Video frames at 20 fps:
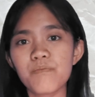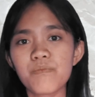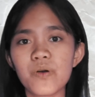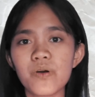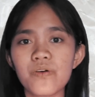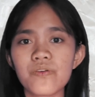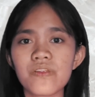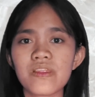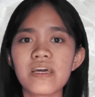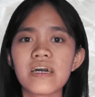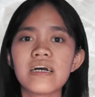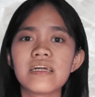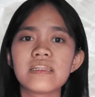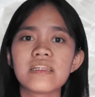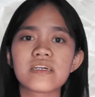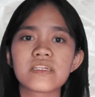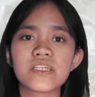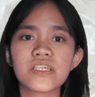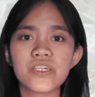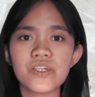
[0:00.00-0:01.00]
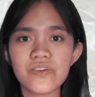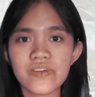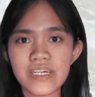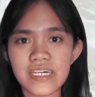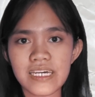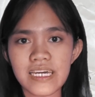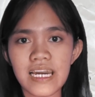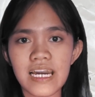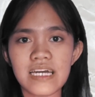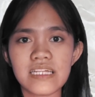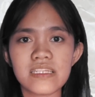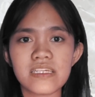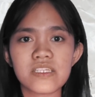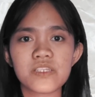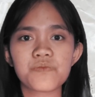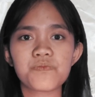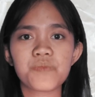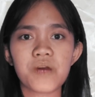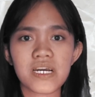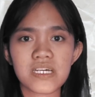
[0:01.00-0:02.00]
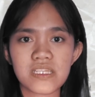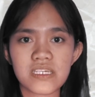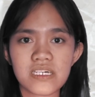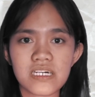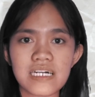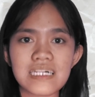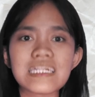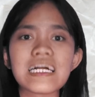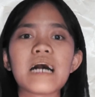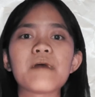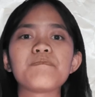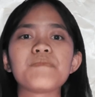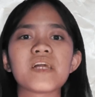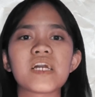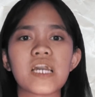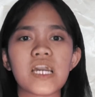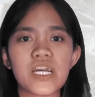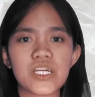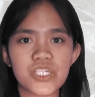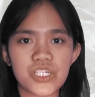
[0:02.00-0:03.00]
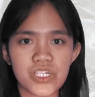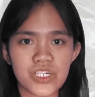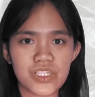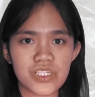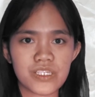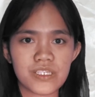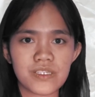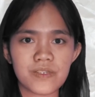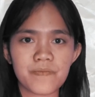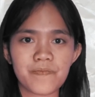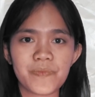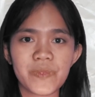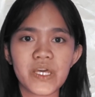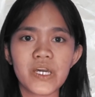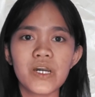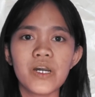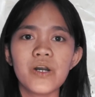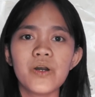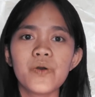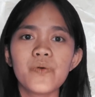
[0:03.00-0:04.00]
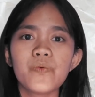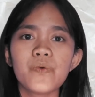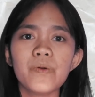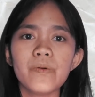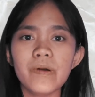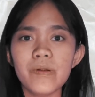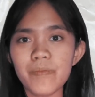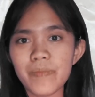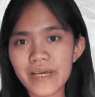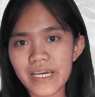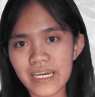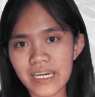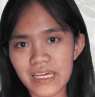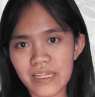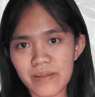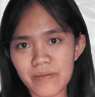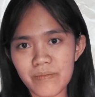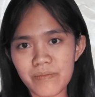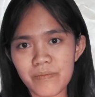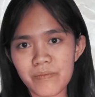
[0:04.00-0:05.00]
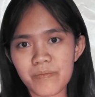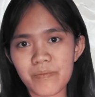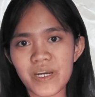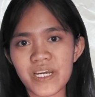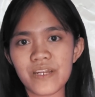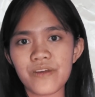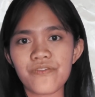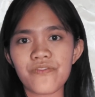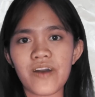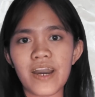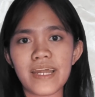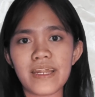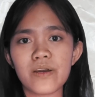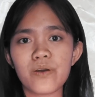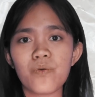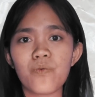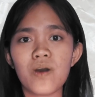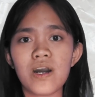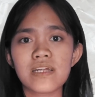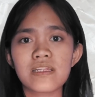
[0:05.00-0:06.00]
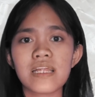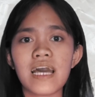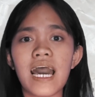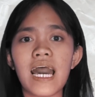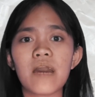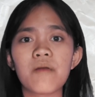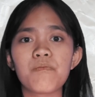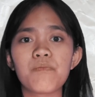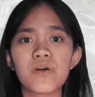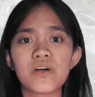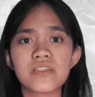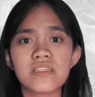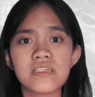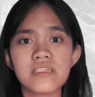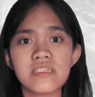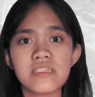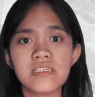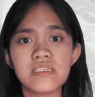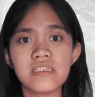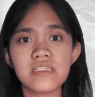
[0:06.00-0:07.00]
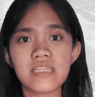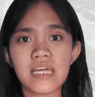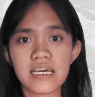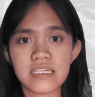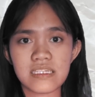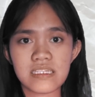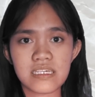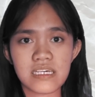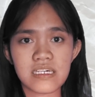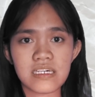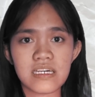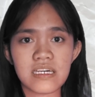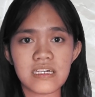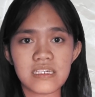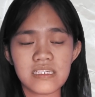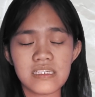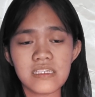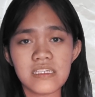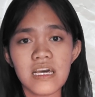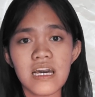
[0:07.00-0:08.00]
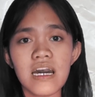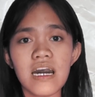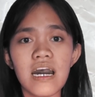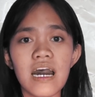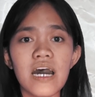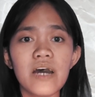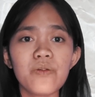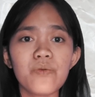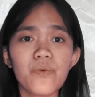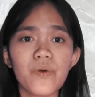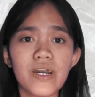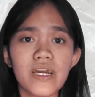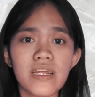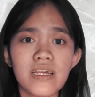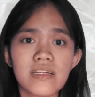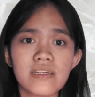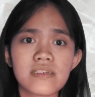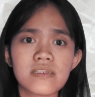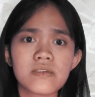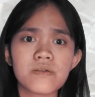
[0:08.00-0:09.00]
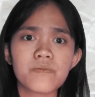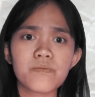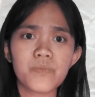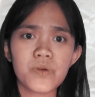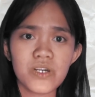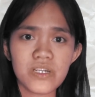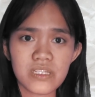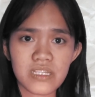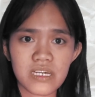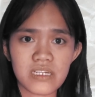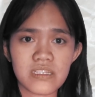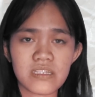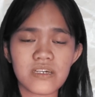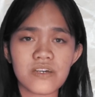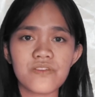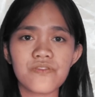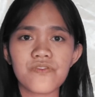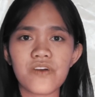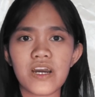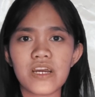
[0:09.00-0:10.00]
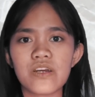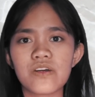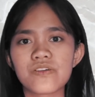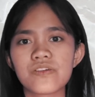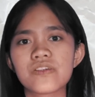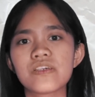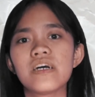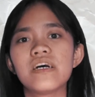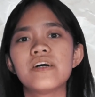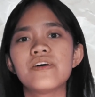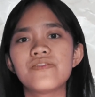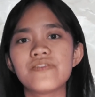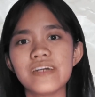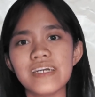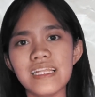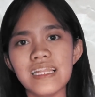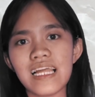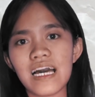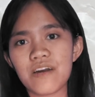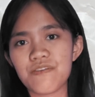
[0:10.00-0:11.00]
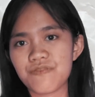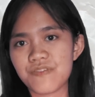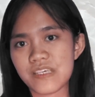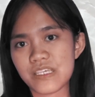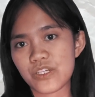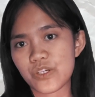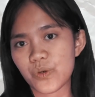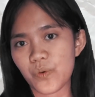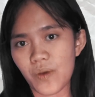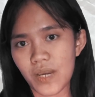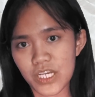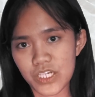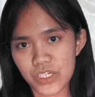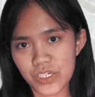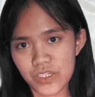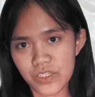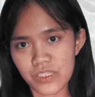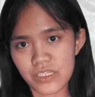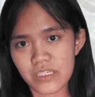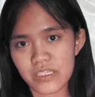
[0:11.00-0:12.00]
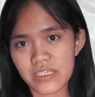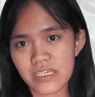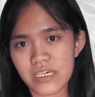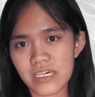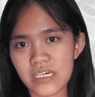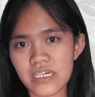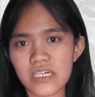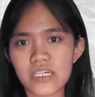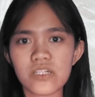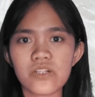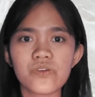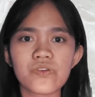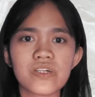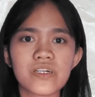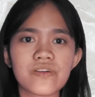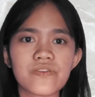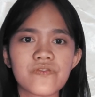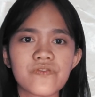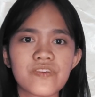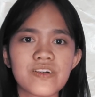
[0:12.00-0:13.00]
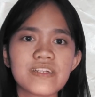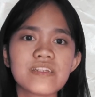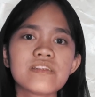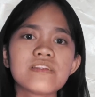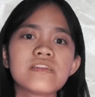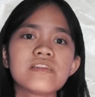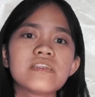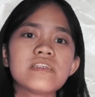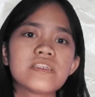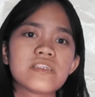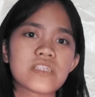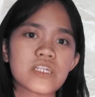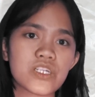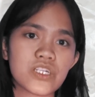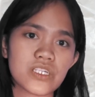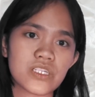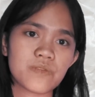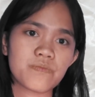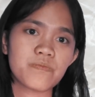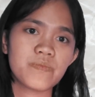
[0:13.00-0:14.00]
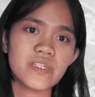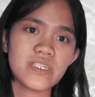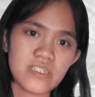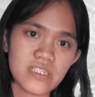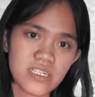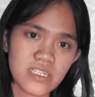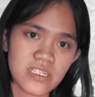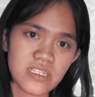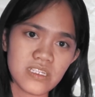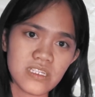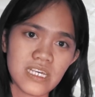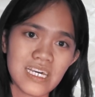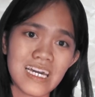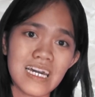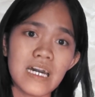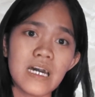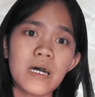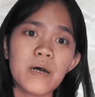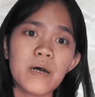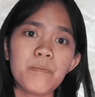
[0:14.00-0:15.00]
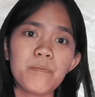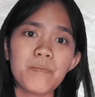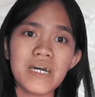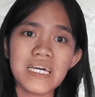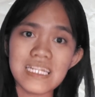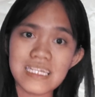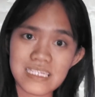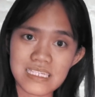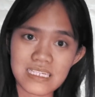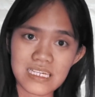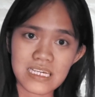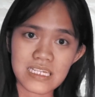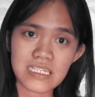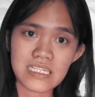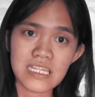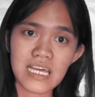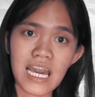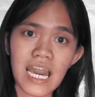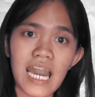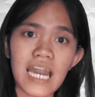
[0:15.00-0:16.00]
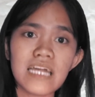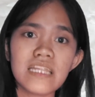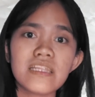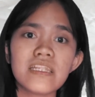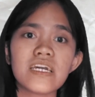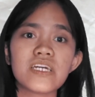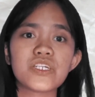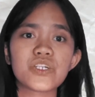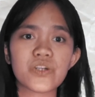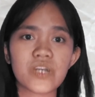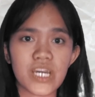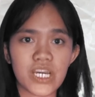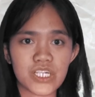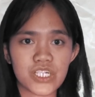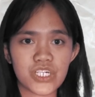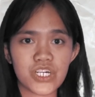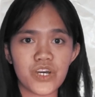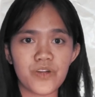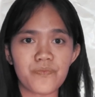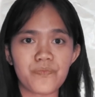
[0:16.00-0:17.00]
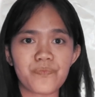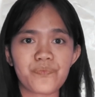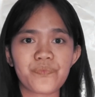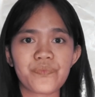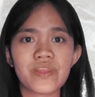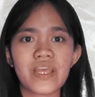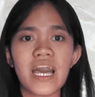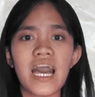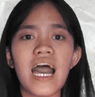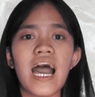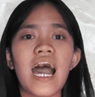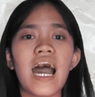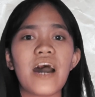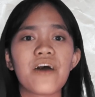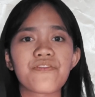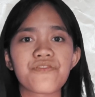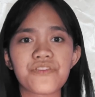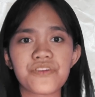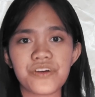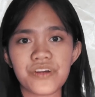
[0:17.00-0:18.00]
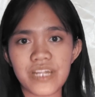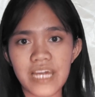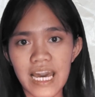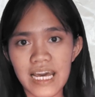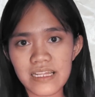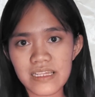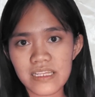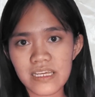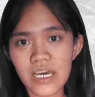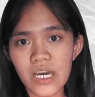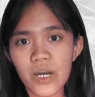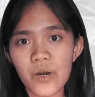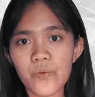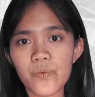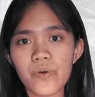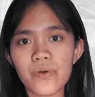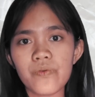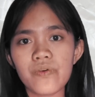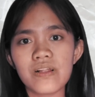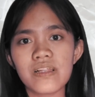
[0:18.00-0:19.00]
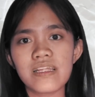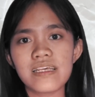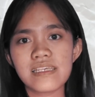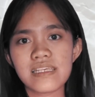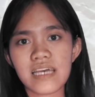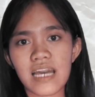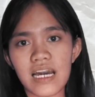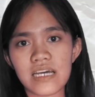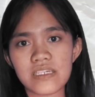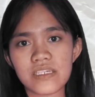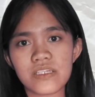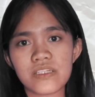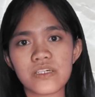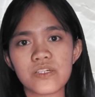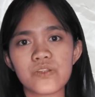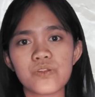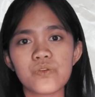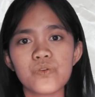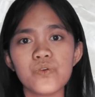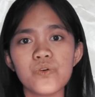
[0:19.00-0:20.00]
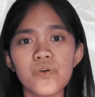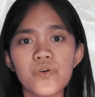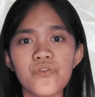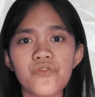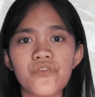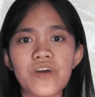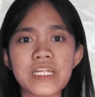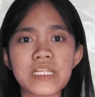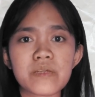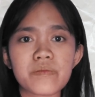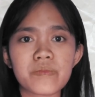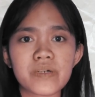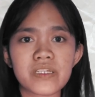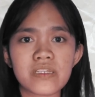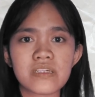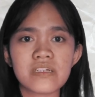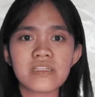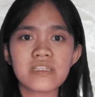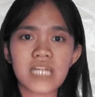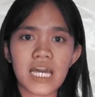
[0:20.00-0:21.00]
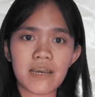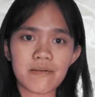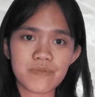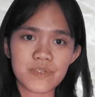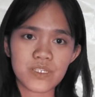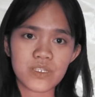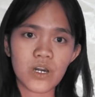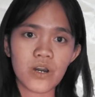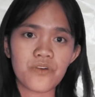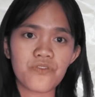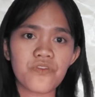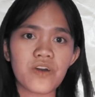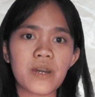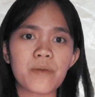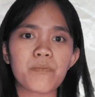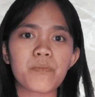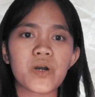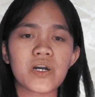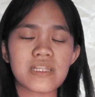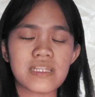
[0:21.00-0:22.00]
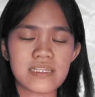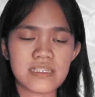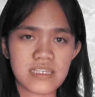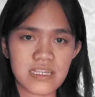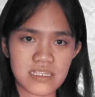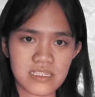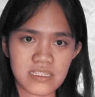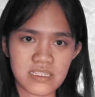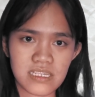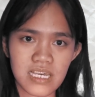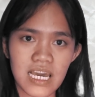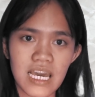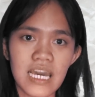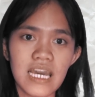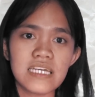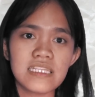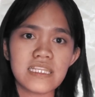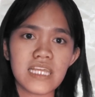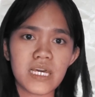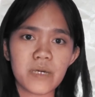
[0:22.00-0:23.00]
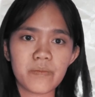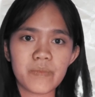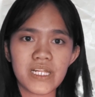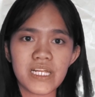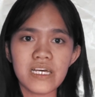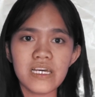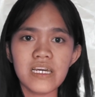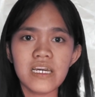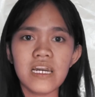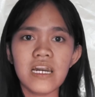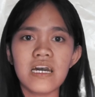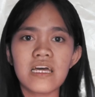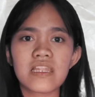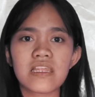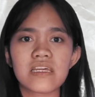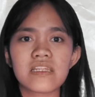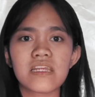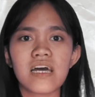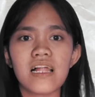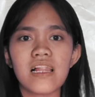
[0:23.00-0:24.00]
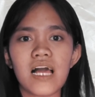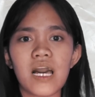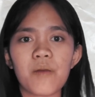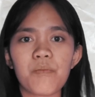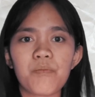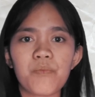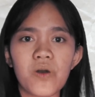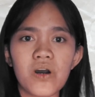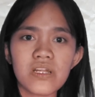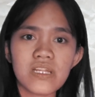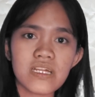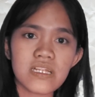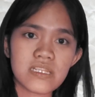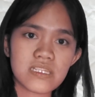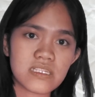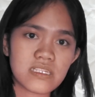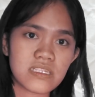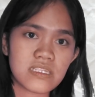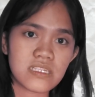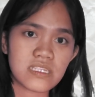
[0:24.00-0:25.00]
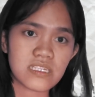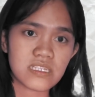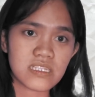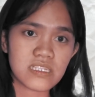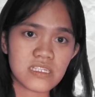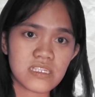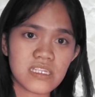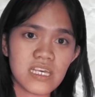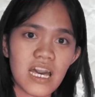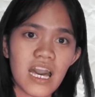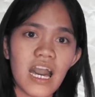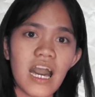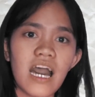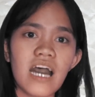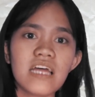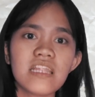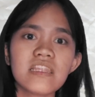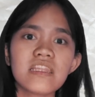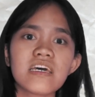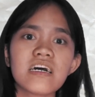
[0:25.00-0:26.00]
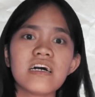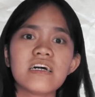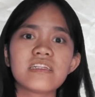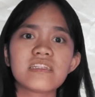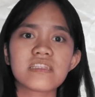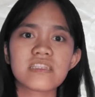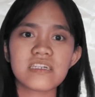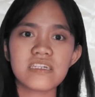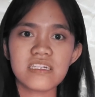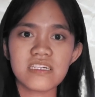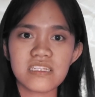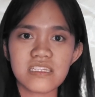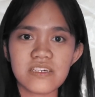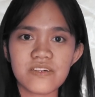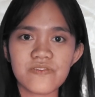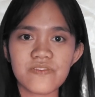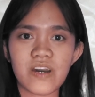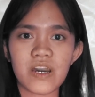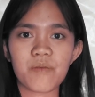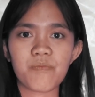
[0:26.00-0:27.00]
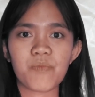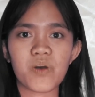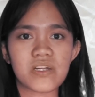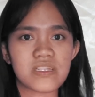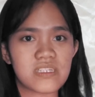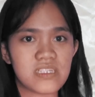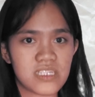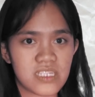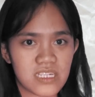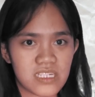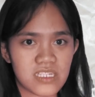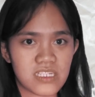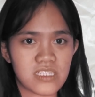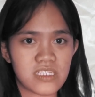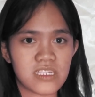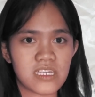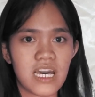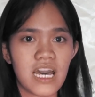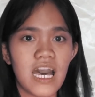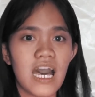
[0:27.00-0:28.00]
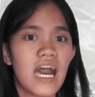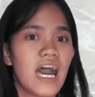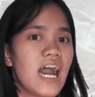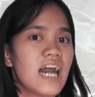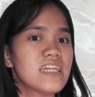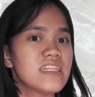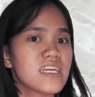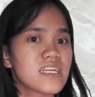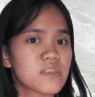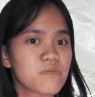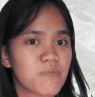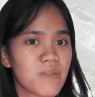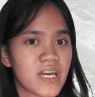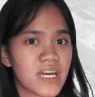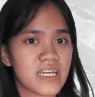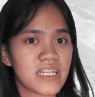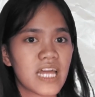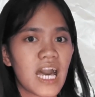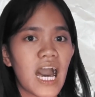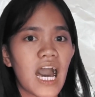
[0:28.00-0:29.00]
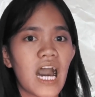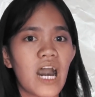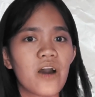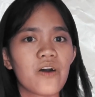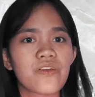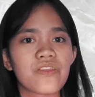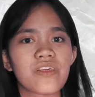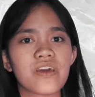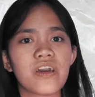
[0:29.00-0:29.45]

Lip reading: both the theory and its practical applications. We will begin by defining what hypothesis testing is and what is important in various real life situations, including fields such as business, medicine, and education. After that, we will discuss the two fundamental types of hypothesis, namely the null hypothesis and the alternative hypothesis, and explain how